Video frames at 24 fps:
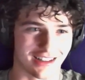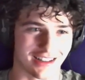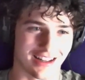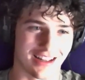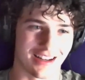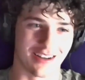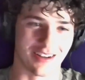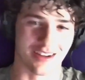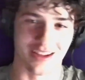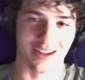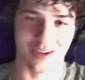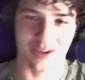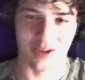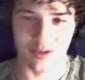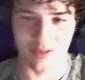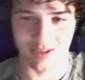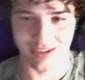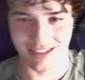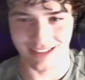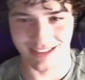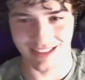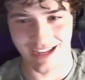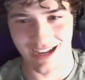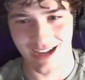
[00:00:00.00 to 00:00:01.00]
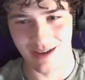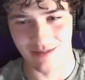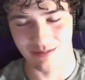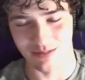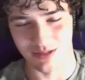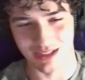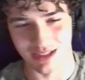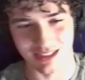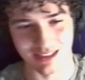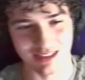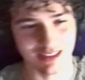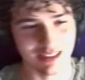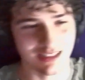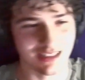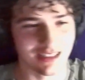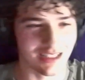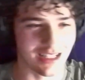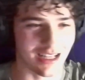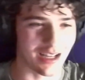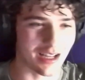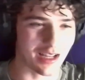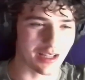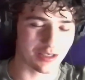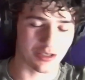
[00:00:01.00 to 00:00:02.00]
I don't know about that. But
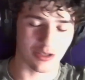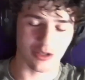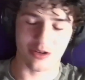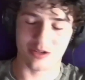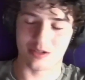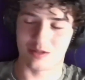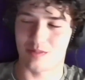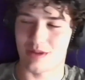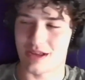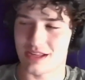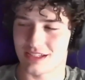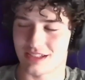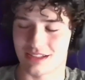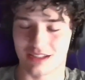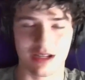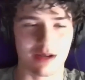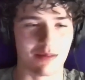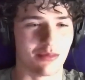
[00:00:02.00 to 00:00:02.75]
so it's basically a